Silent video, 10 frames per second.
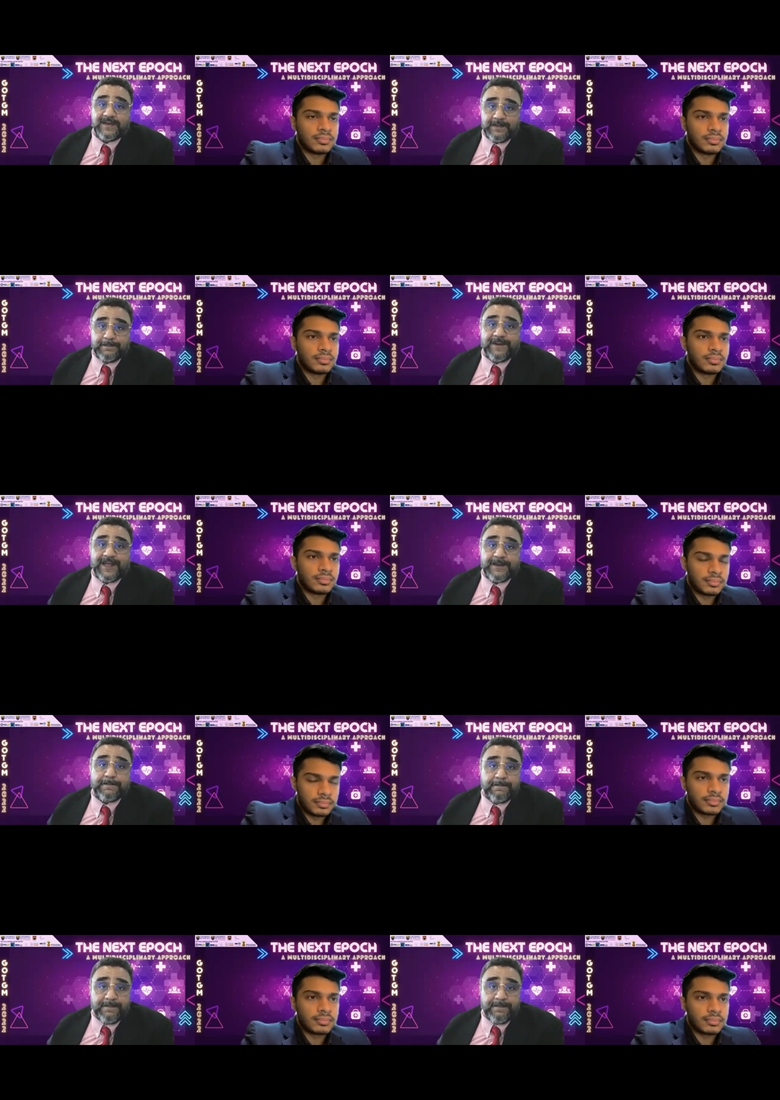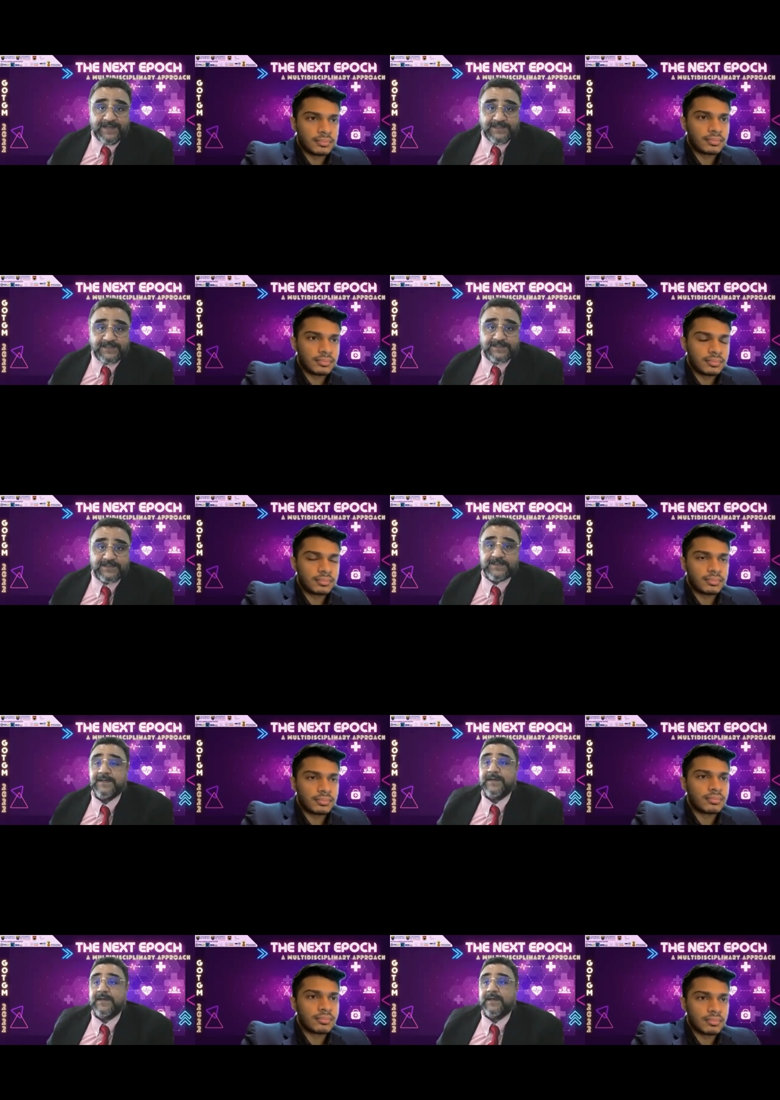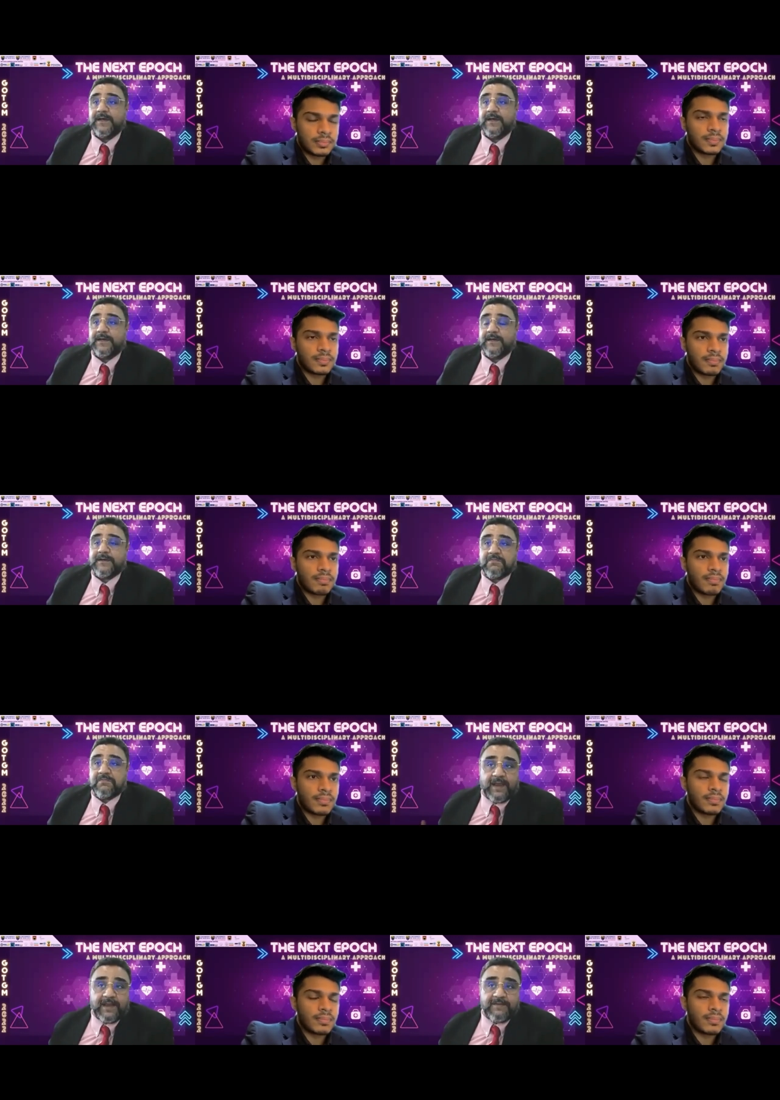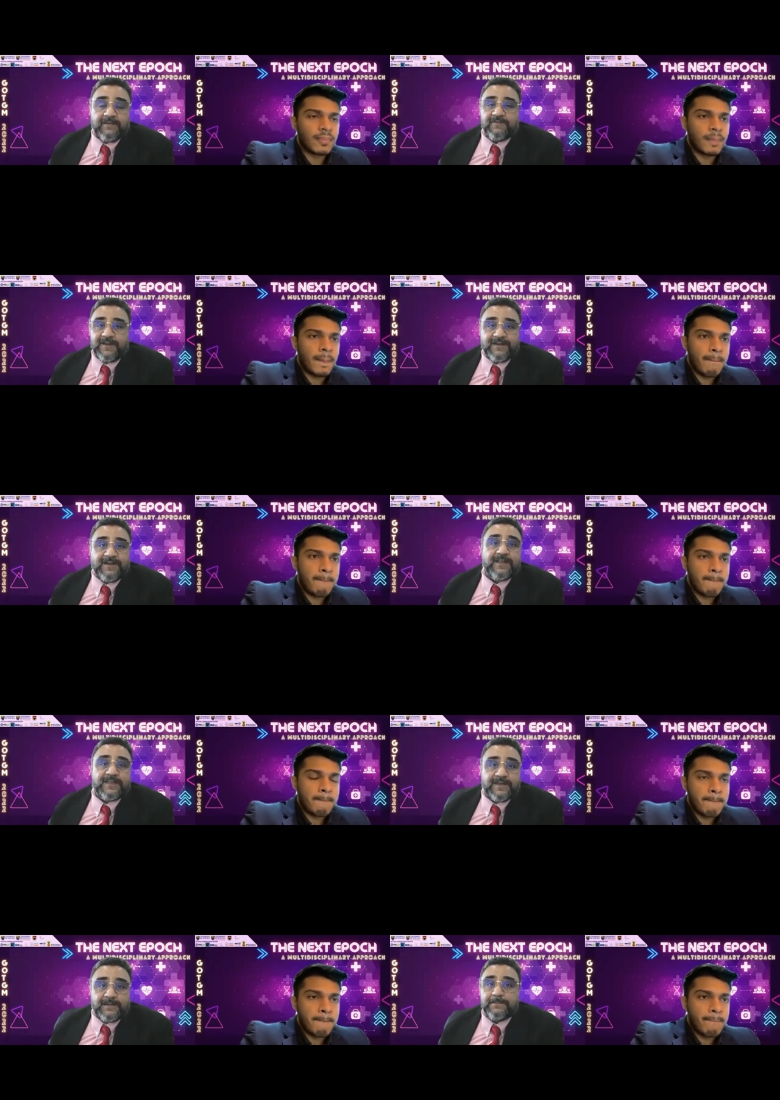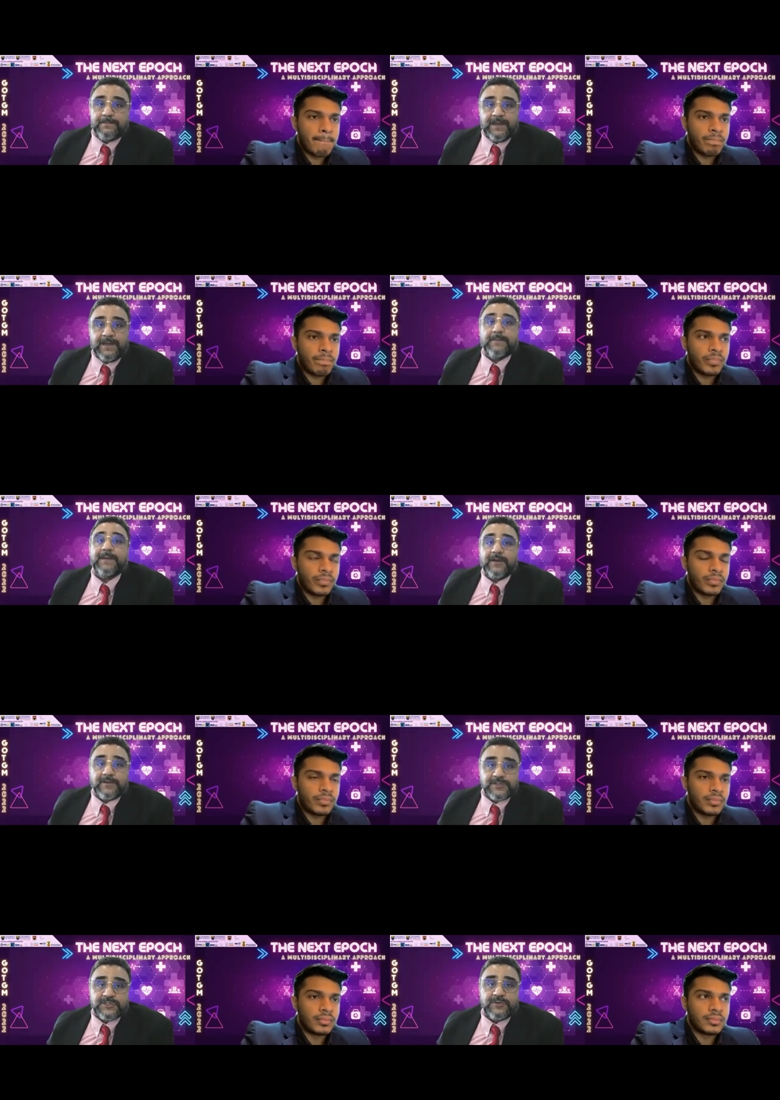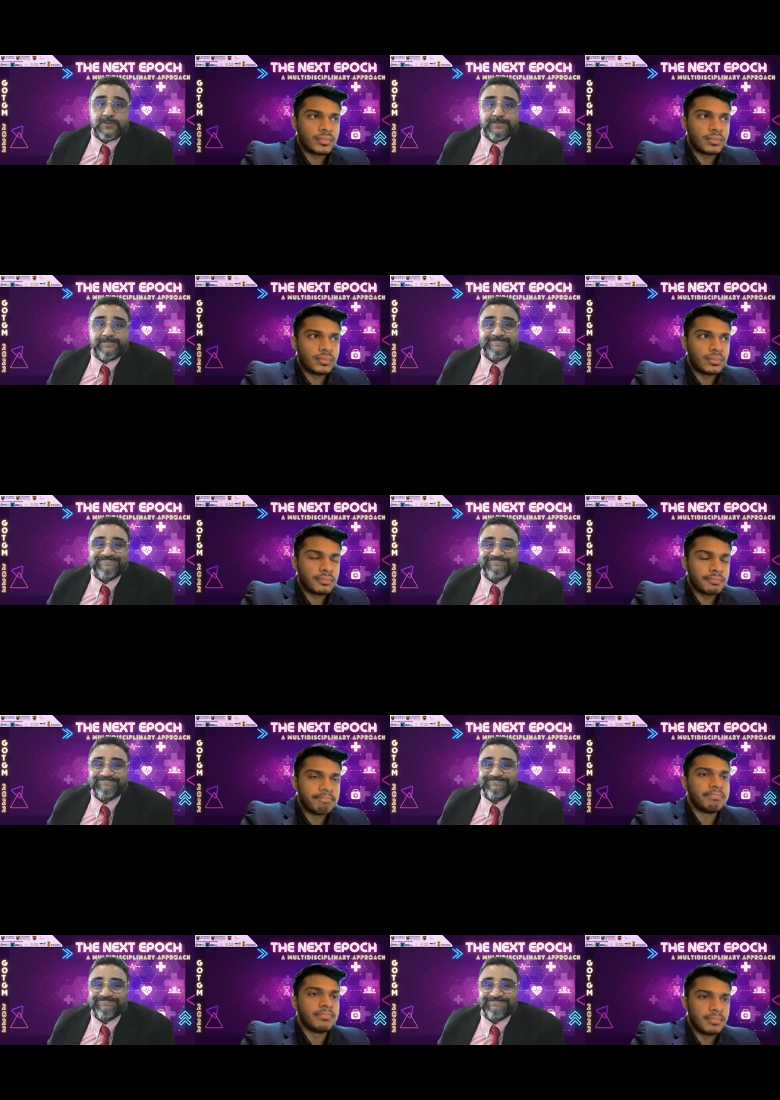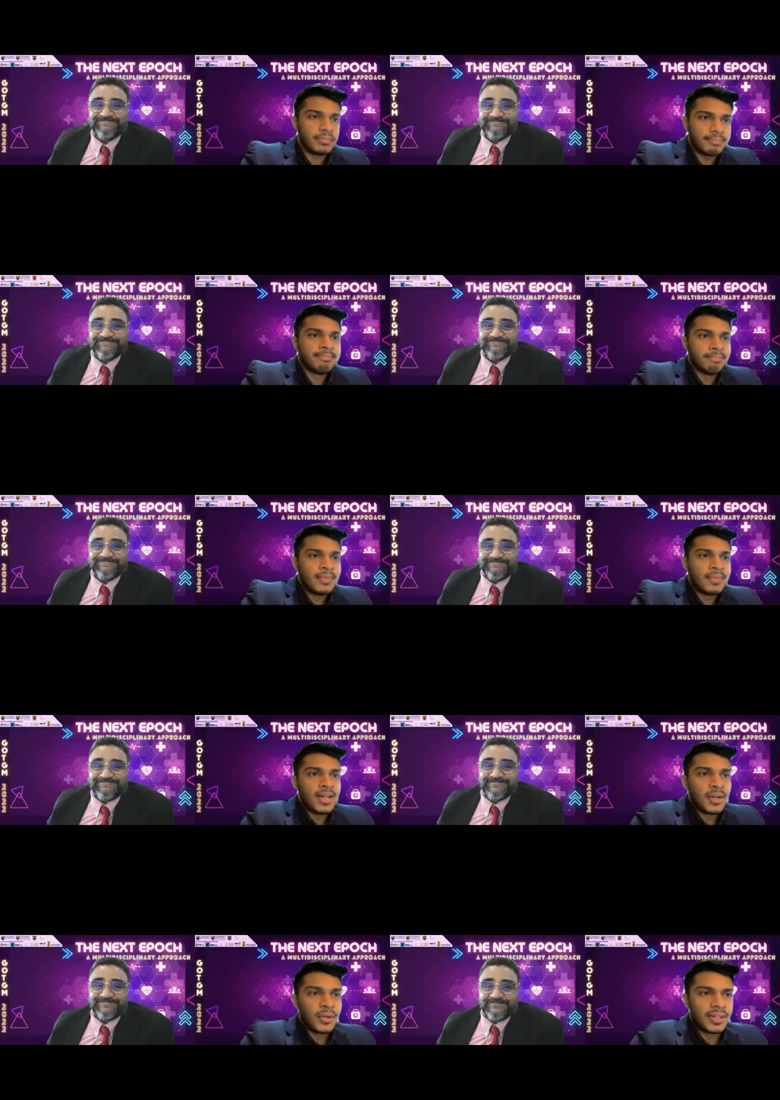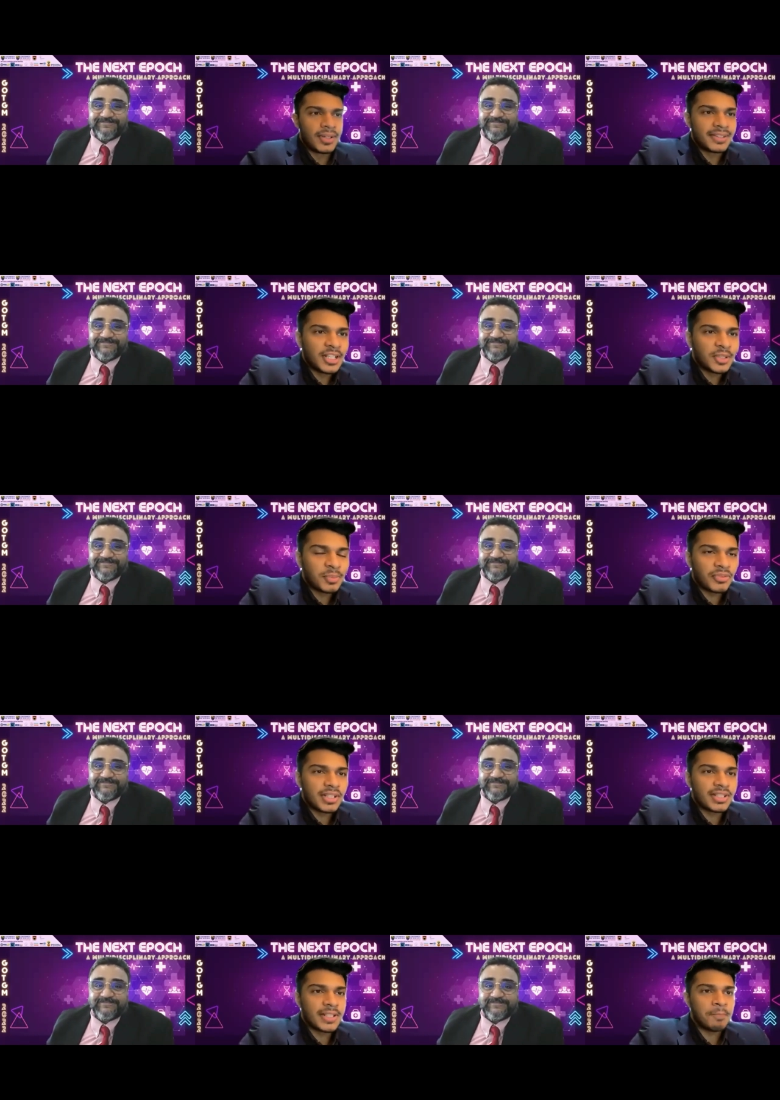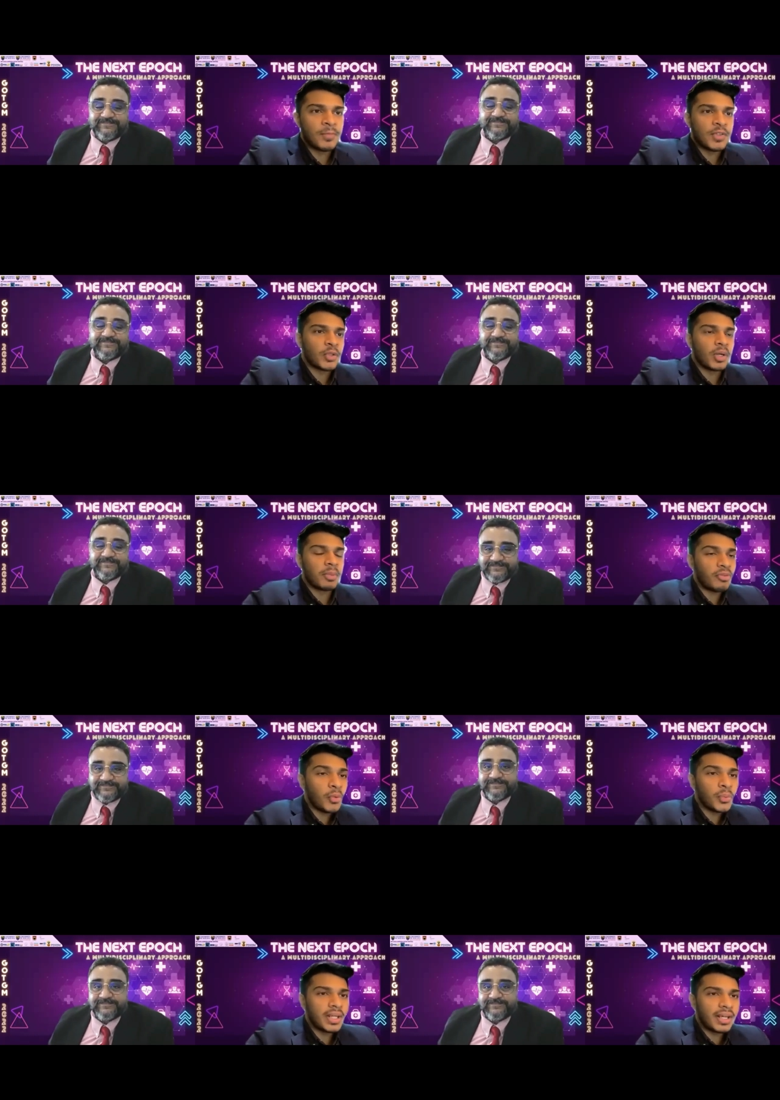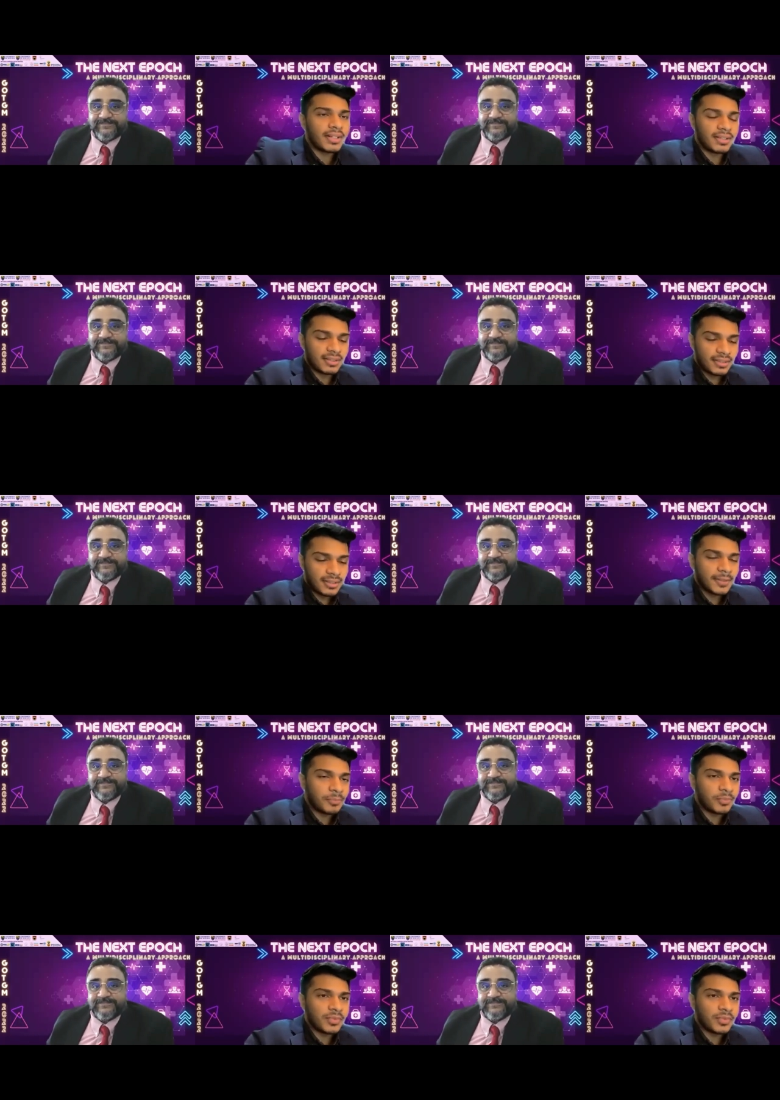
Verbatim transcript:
Speaker 1: in plant based uh, and very little meat being consumed.
Speaker 2: Mm-hmm. Thanks, Prof. Sanjay. So uh, before we end, uh,